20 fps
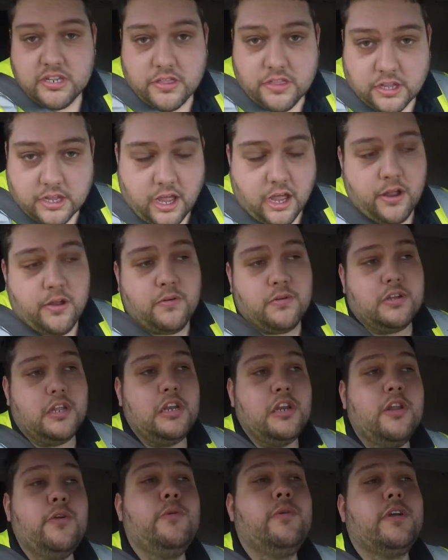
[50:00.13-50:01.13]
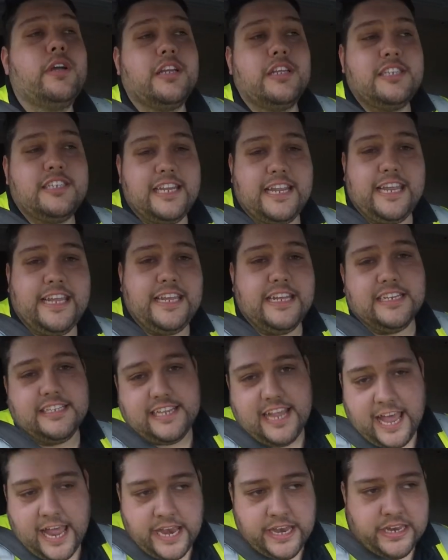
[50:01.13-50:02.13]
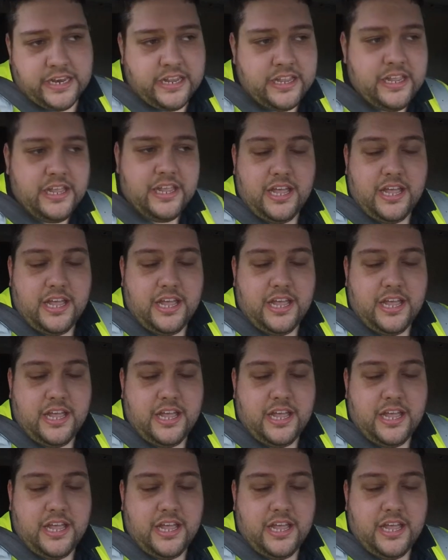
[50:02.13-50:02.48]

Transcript: the code LUKEC10,